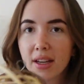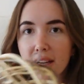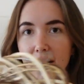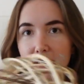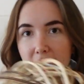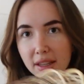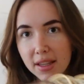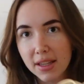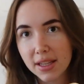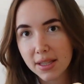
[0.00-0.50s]

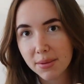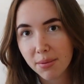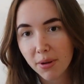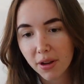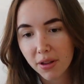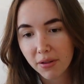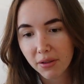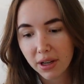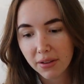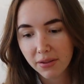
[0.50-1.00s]
So this is
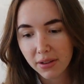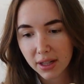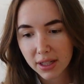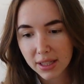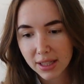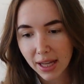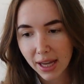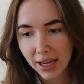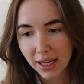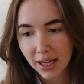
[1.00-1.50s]
what the wreath
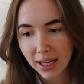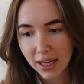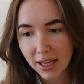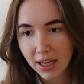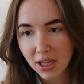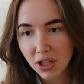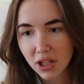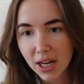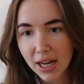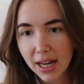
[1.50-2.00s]
looks like
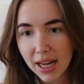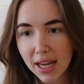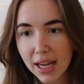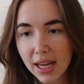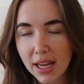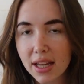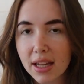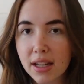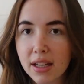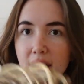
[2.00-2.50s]

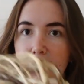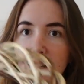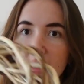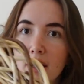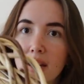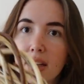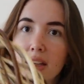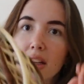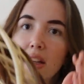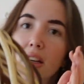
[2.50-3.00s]
initially.
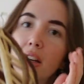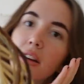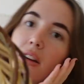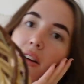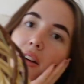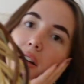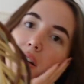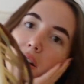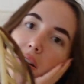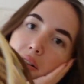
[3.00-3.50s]

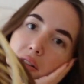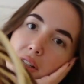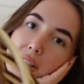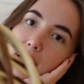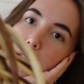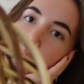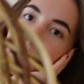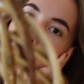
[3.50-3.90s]
Just a